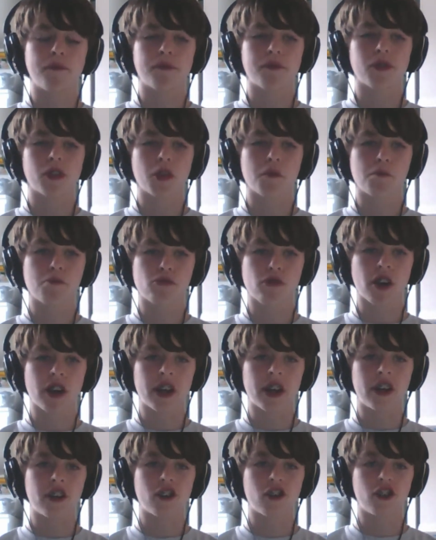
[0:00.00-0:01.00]

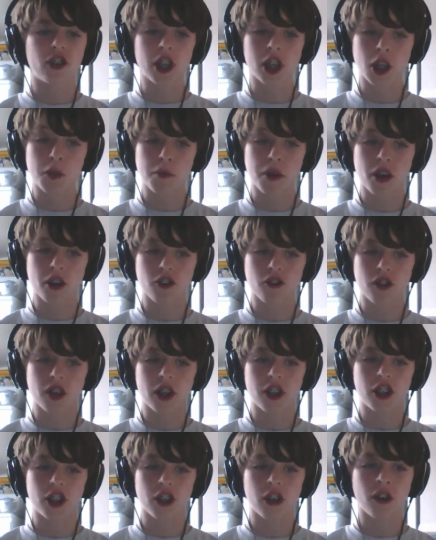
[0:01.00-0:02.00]
price to gigabytes
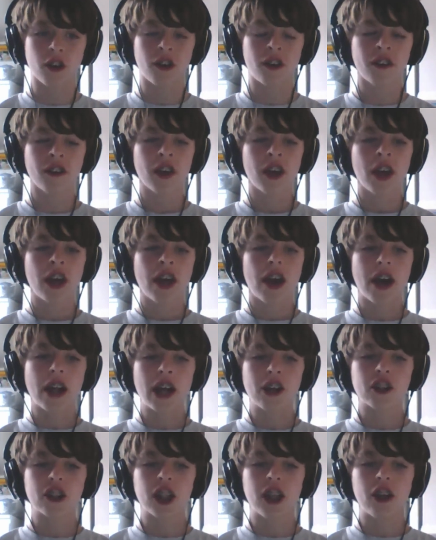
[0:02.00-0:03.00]
ratio, and
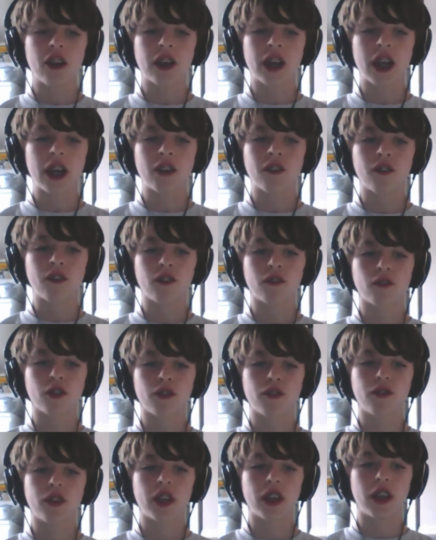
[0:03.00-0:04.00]
actually you're getting
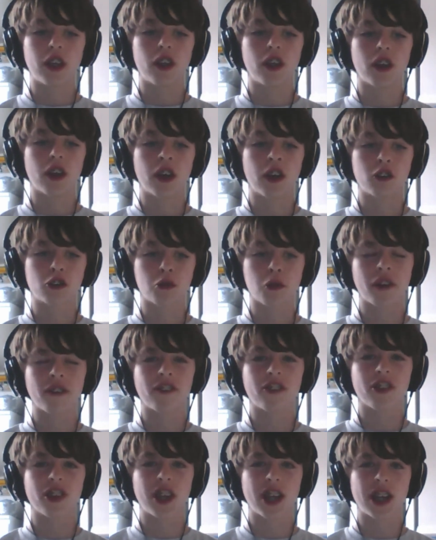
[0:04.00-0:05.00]
roughly
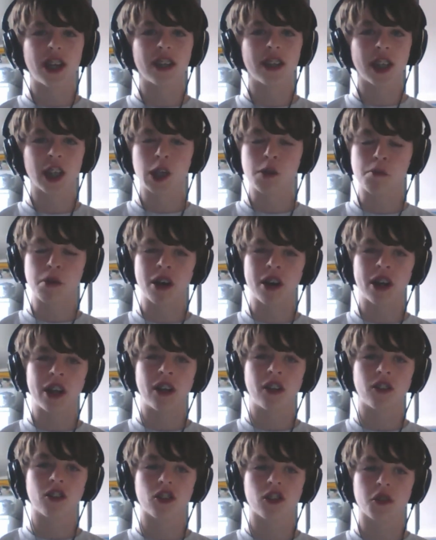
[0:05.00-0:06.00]
28
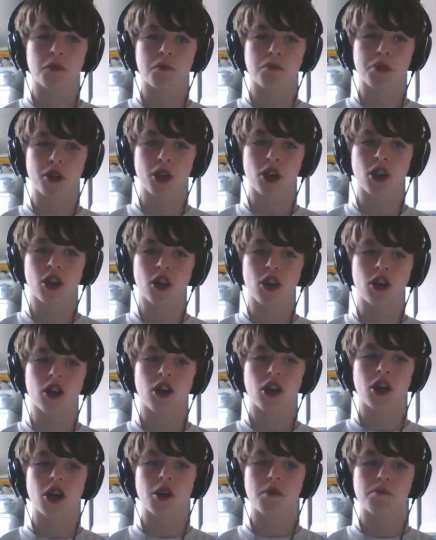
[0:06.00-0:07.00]
gigabytes per
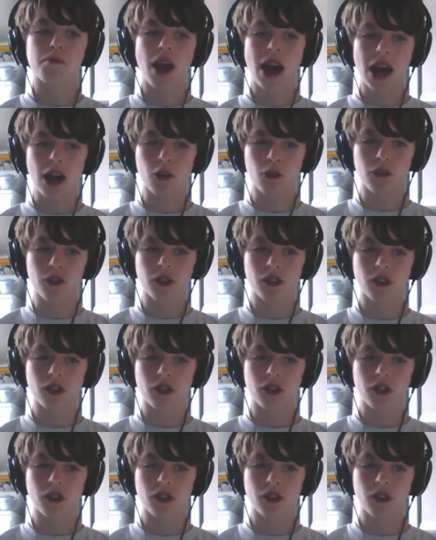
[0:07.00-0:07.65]
pound.